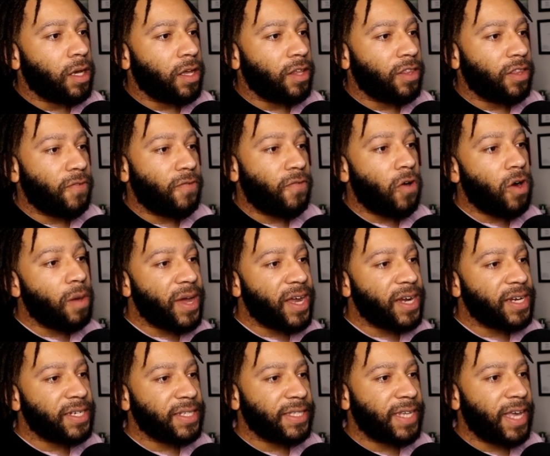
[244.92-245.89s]
the format
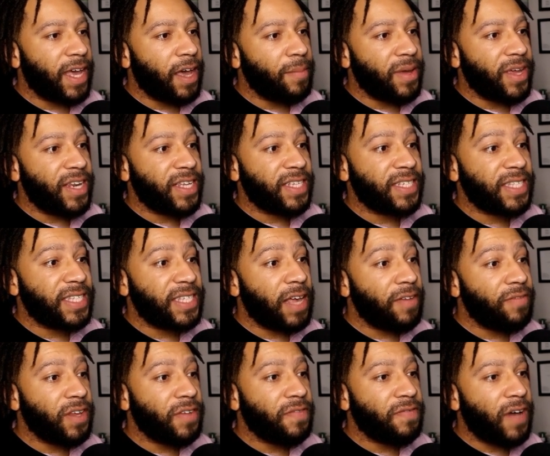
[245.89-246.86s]
of the exam, it is
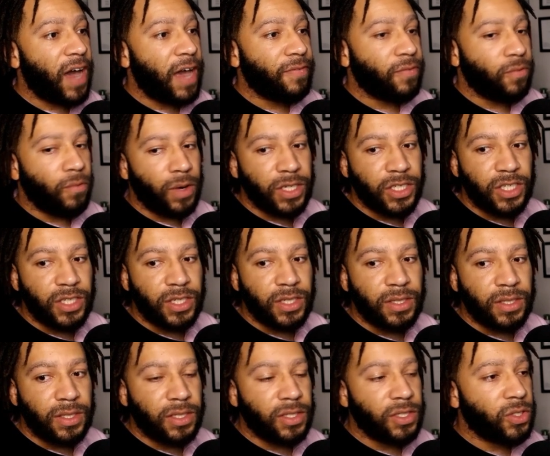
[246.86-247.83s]
75
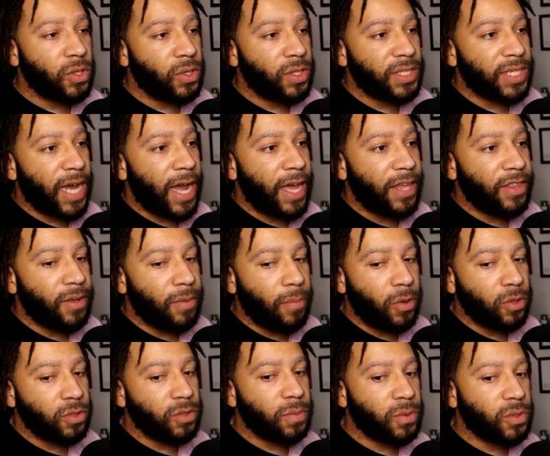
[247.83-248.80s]
questions. So it's either
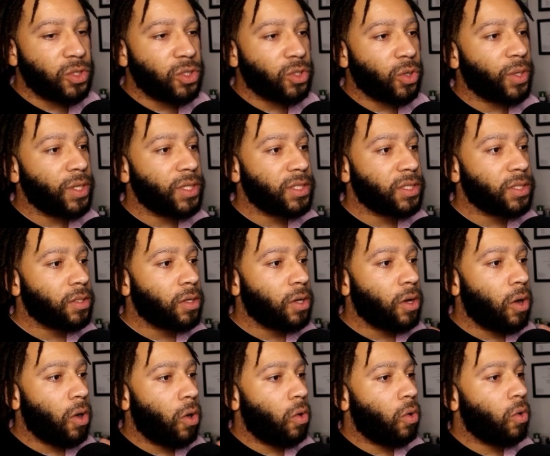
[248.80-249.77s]
multiple choice
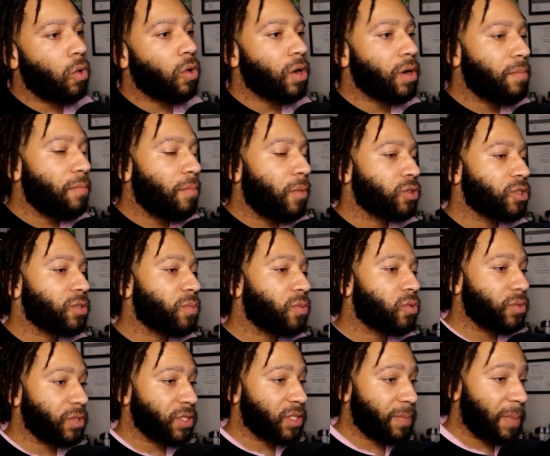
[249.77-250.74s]
or multiple
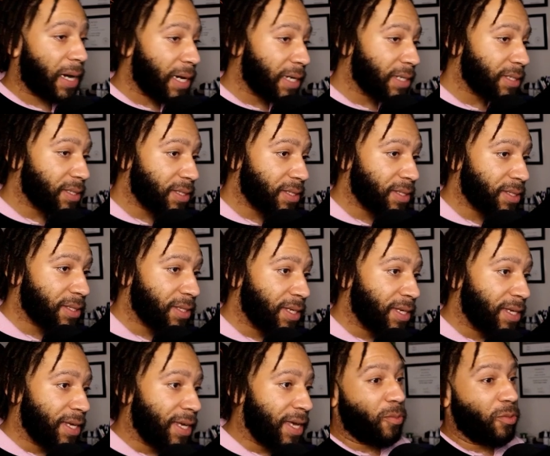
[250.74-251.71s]
response.
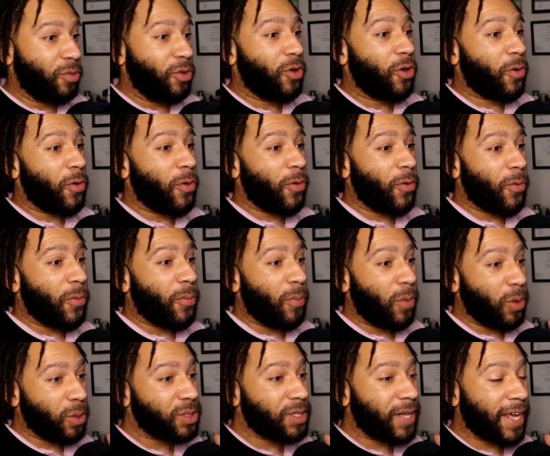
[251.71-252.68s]
You're
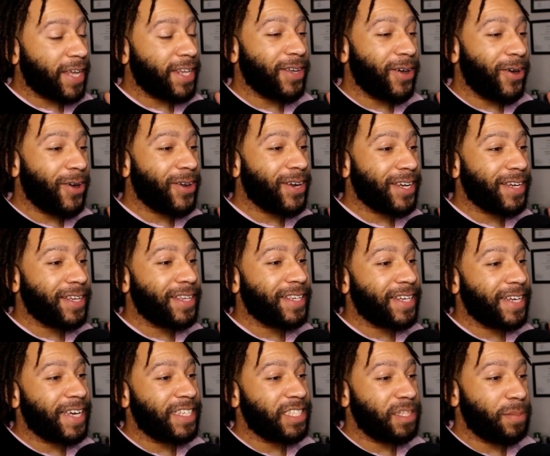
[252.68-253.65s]
most likely going to
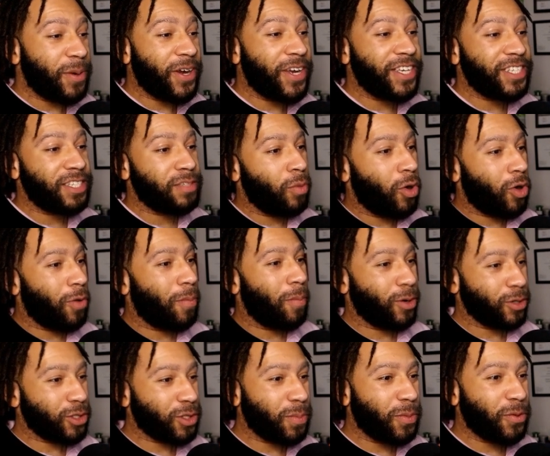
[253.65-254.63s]
experience more
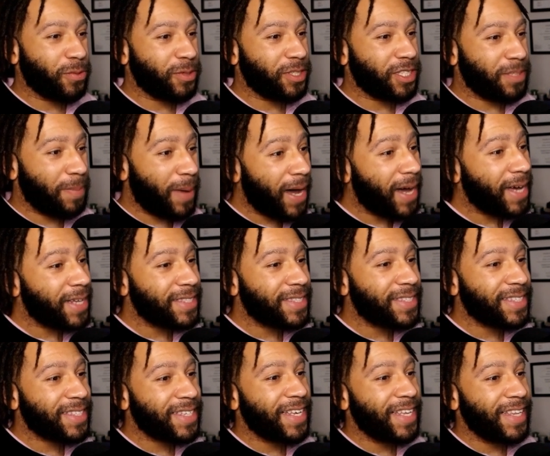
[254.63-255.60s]
multiple
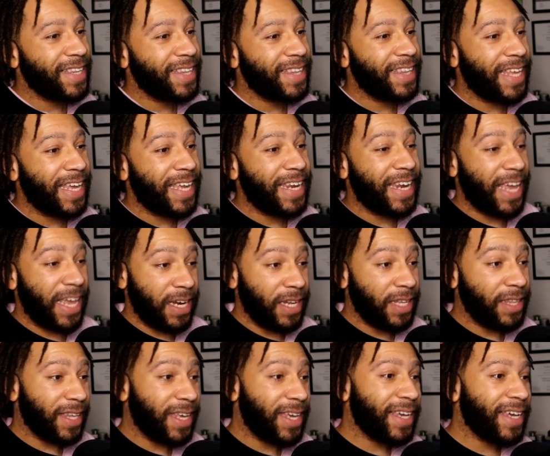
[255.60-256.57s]
response than
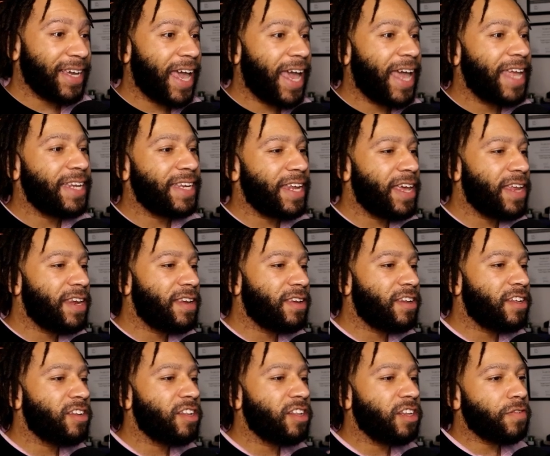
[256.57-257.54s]
anything. And then
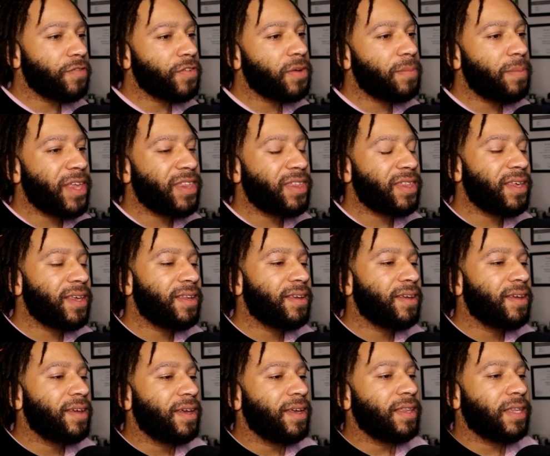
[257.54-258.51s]
the delivery method,
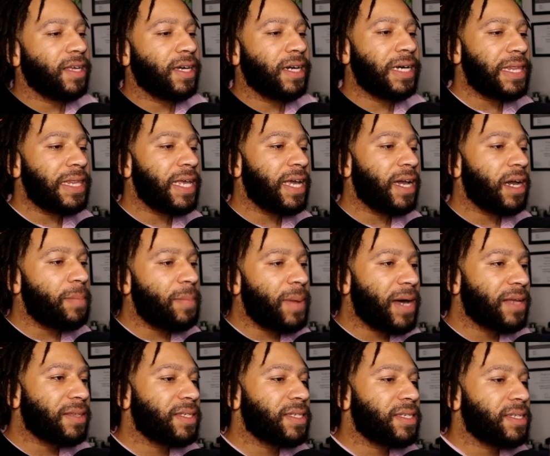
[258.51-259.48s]
the good thing
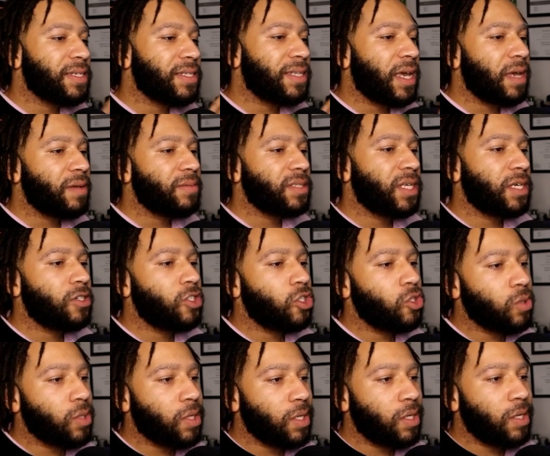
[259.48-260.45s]
about this exam is that
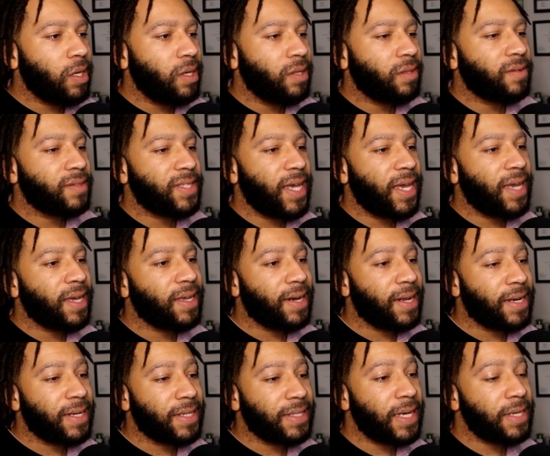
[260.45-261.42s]
you can either take it
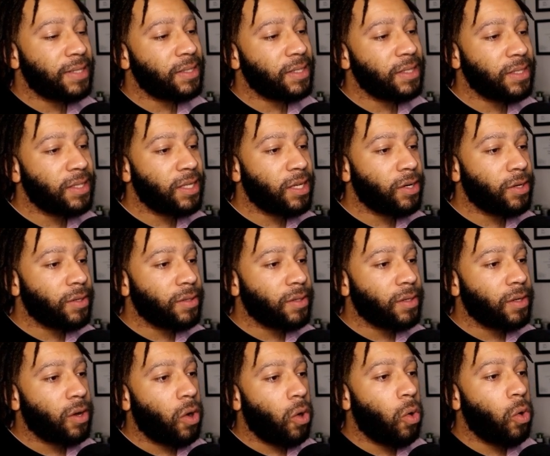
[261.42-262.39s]
at a testing center
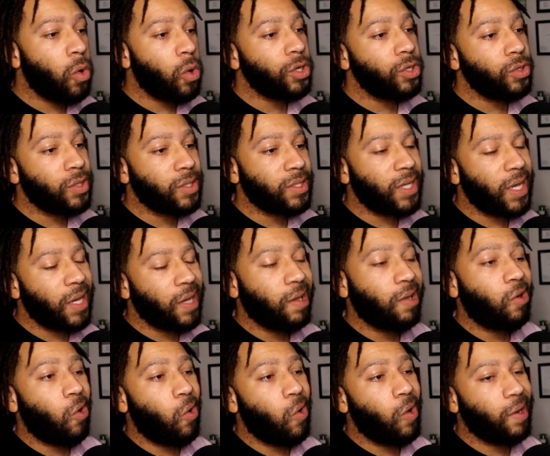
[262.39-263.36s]
or you can take
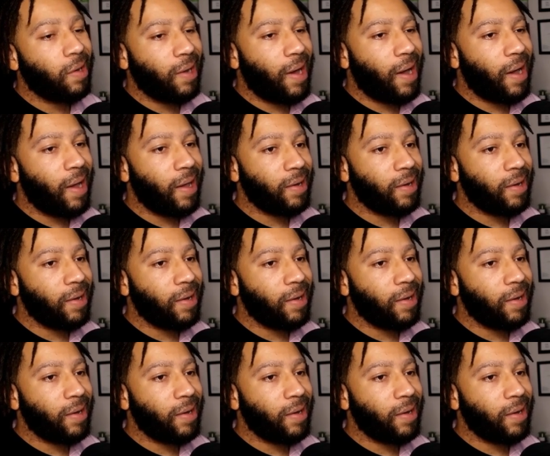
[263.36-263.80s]
it online.